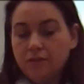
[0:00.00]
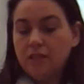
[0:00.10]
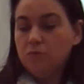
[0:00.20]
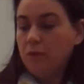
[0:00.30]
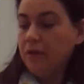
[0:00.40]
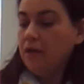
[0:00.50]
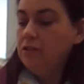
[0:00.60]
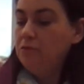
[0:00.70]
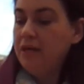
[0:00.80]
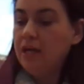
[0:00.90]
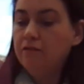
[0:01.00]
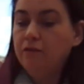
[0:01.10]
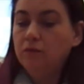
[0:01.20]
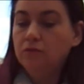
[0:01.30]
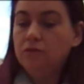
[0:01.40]
So that's where we're going to make our
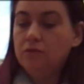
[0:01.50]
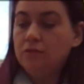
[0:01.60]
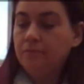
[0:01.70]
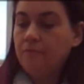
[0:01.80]
fold.